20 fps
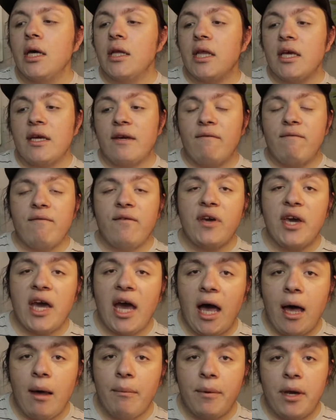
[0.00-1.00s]
if you
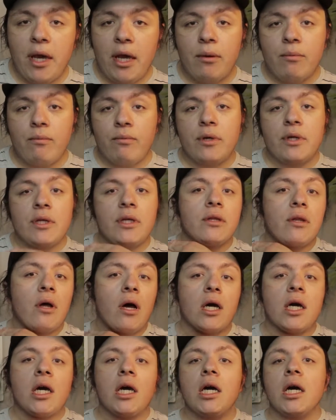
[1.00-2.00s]
have a really
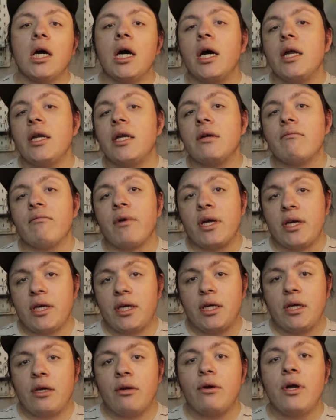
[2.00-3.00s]
long cut right
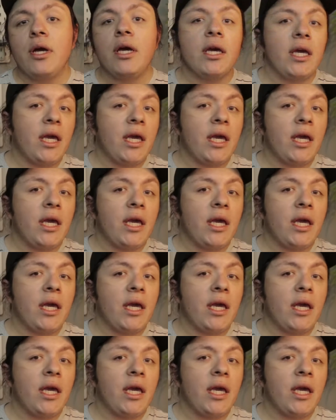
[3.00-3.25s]
here,